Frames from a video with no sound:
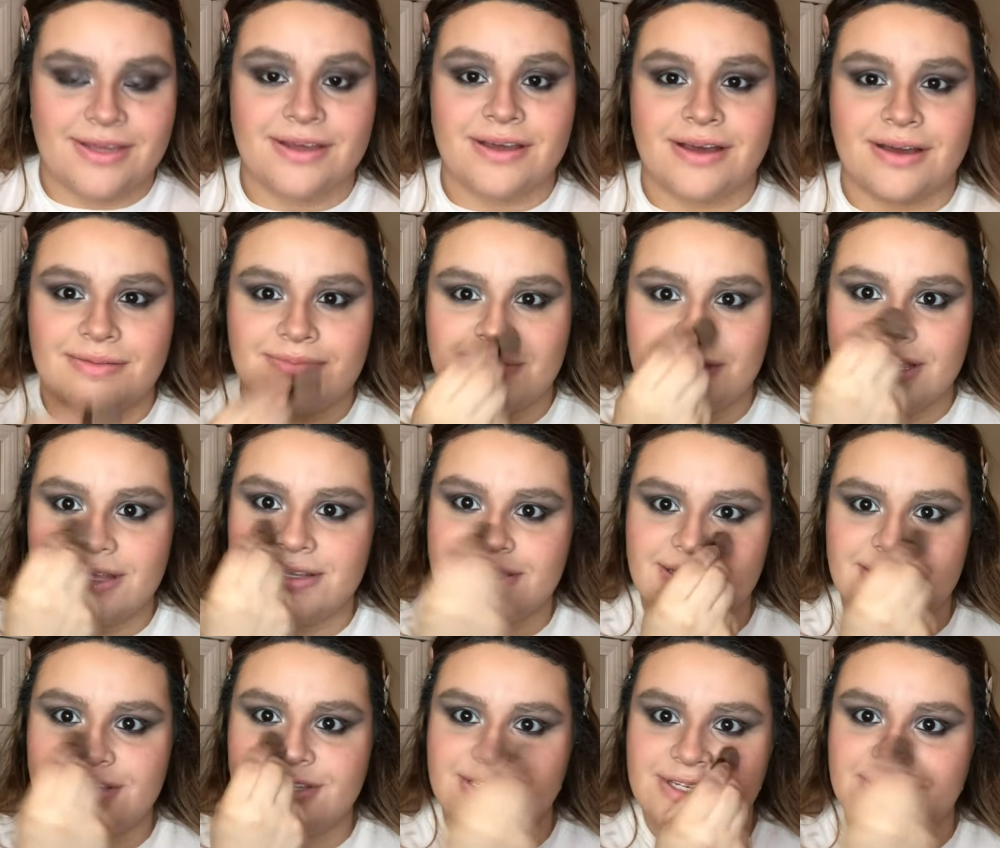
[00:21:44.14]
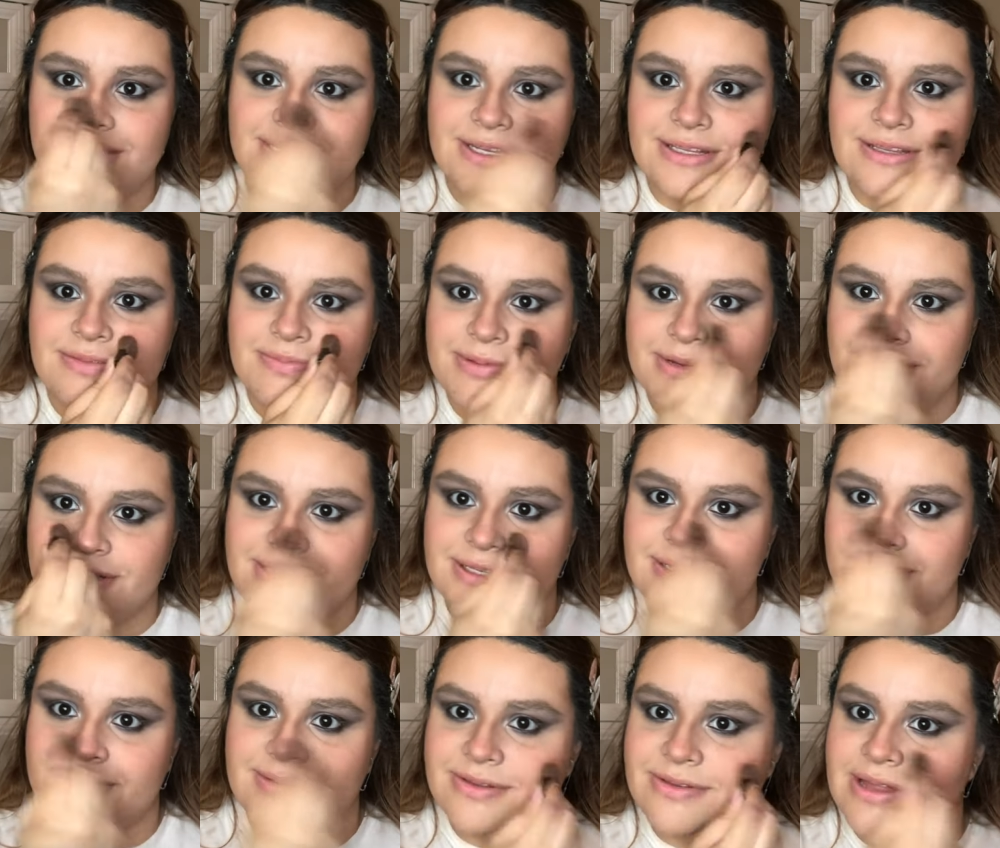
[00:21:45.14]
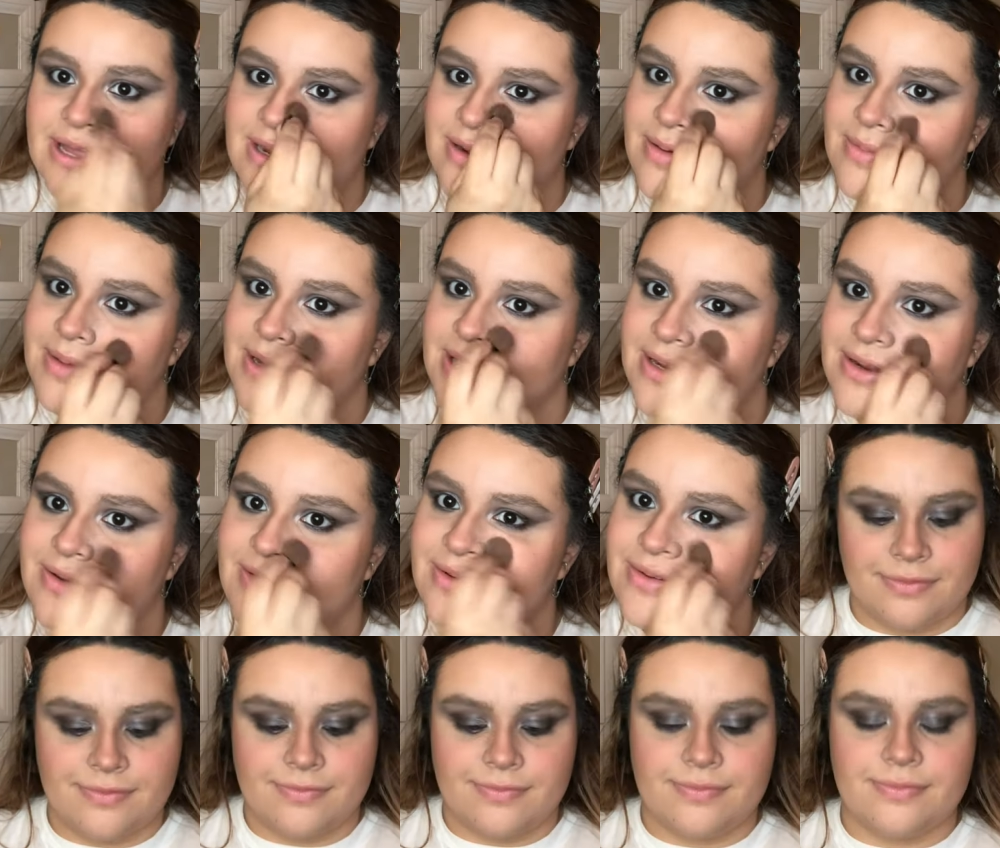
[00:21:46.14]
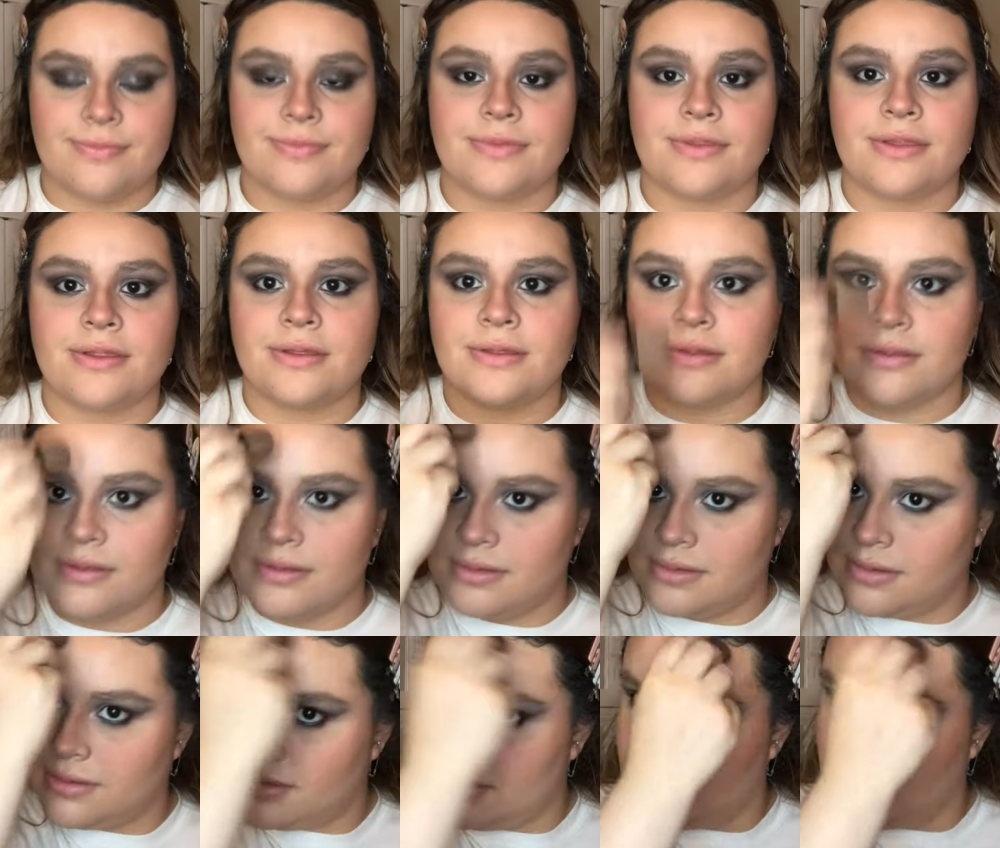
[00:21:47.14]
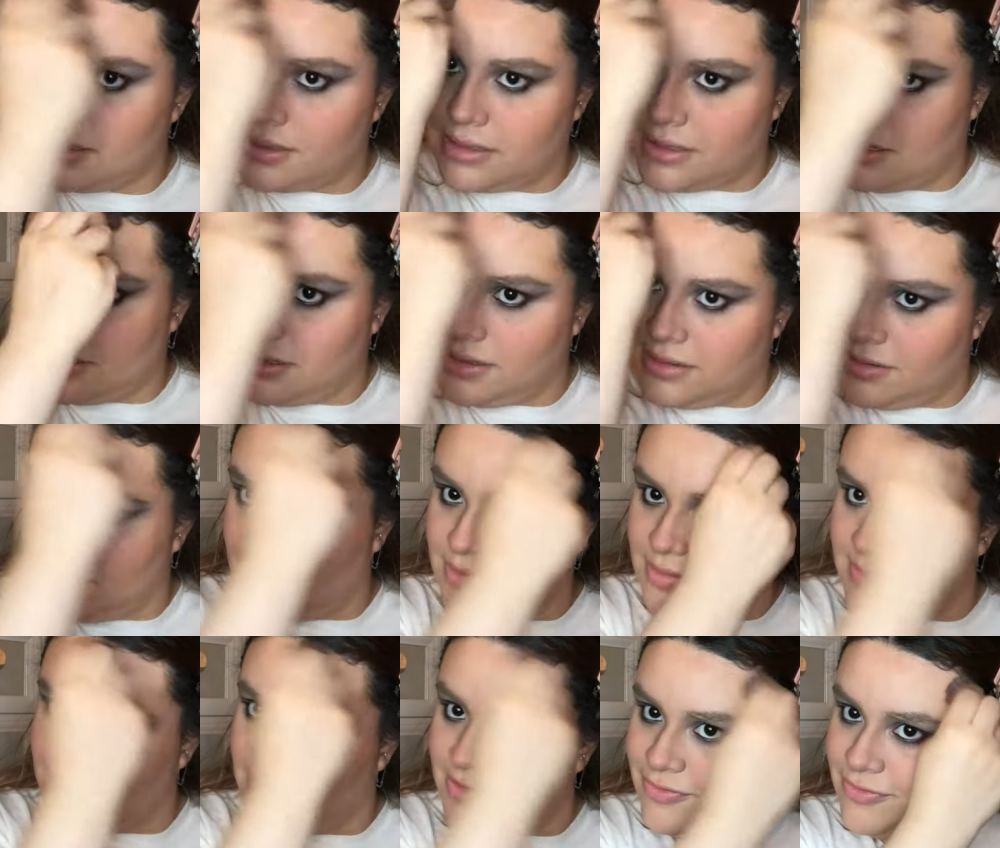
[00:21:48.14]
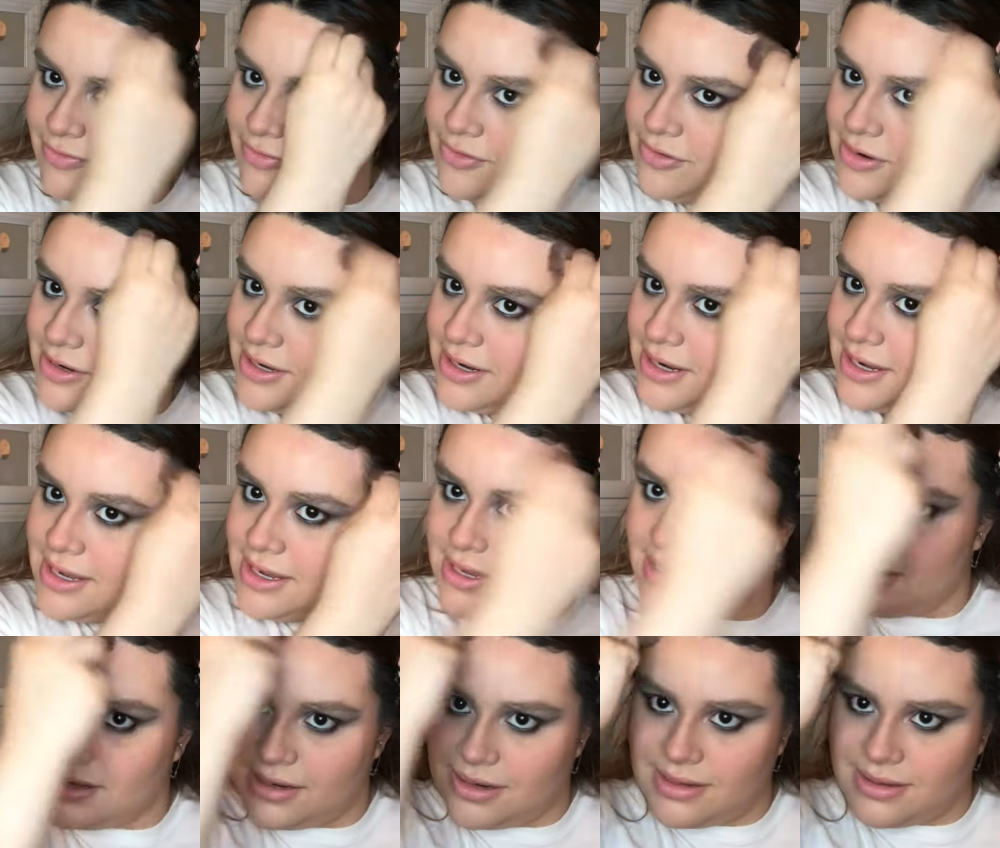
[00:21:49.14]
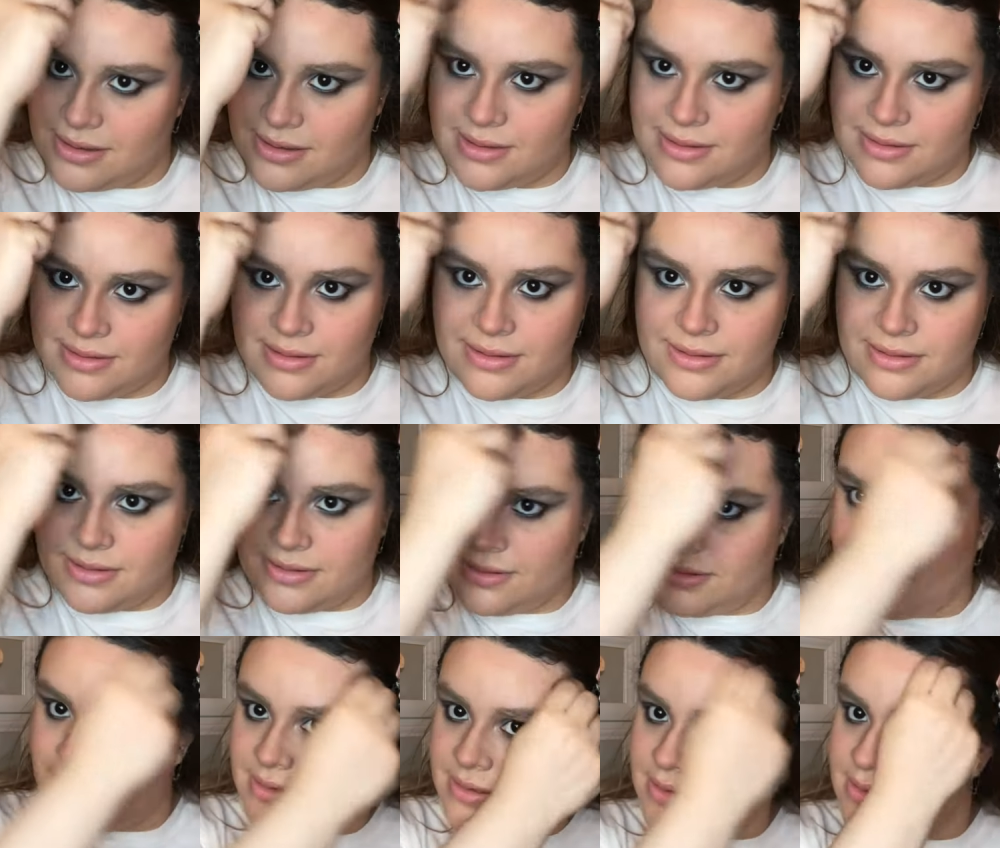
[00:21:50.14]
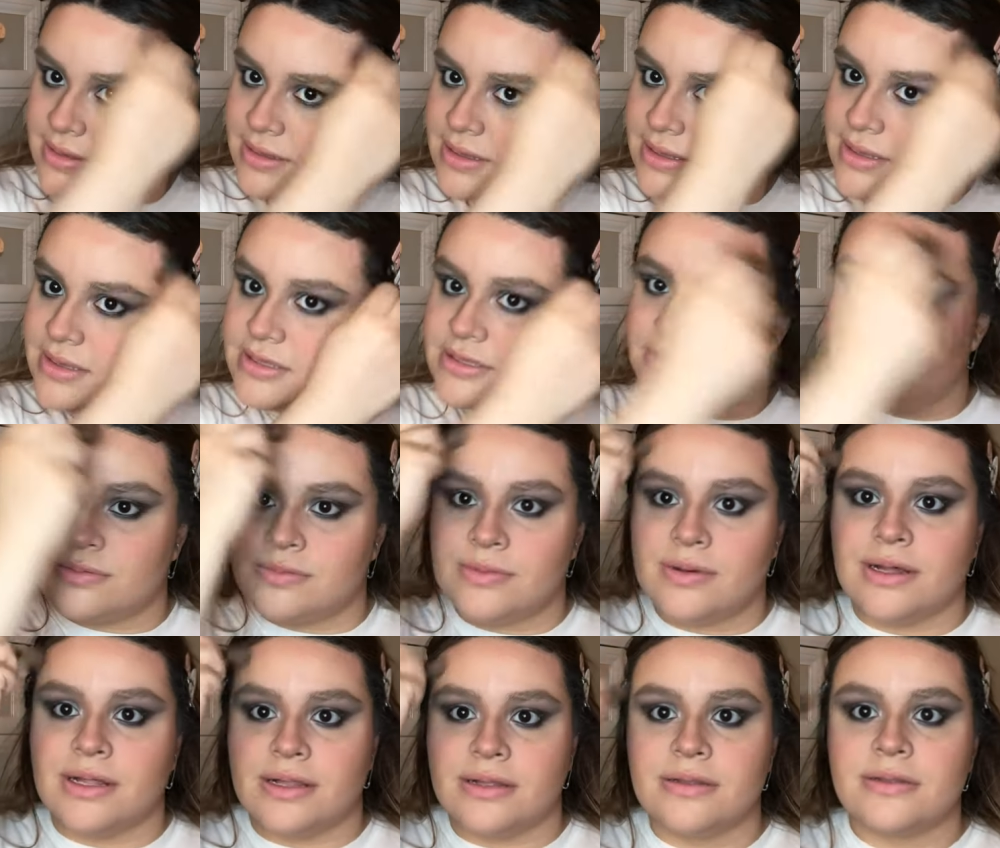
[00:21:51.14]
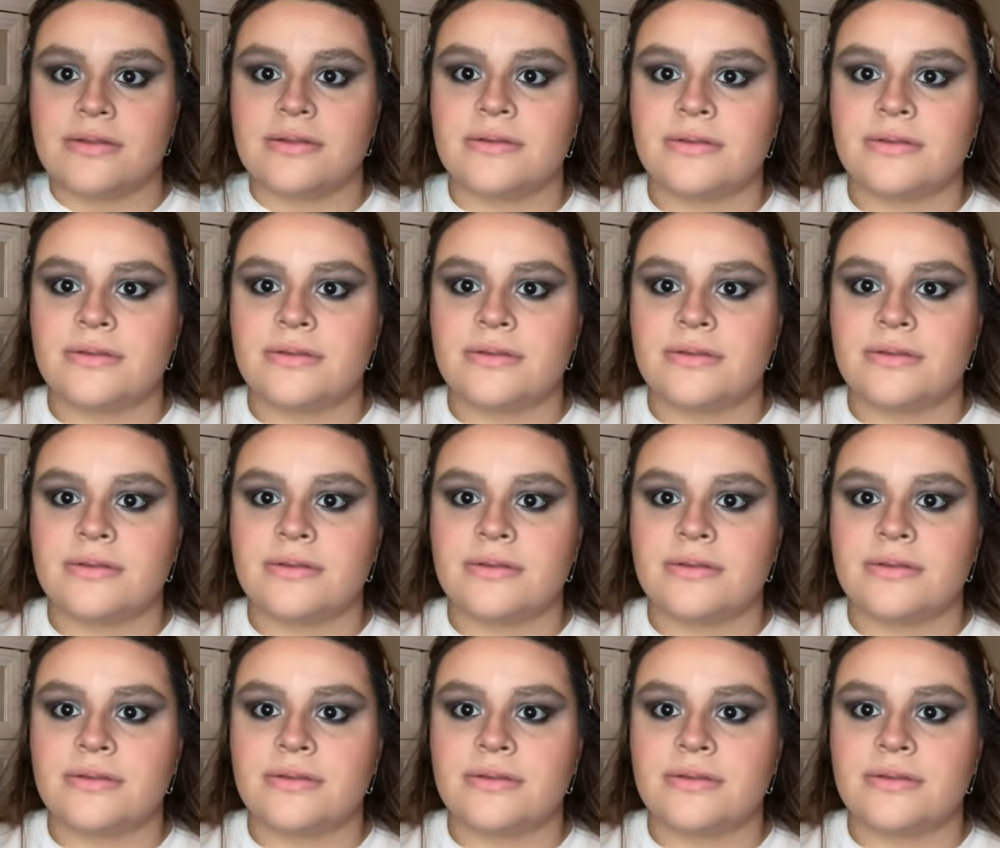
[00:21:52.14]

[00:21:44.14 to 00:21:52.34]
I'm guessing she is putting some of that on my nose. Then on my forehead as well.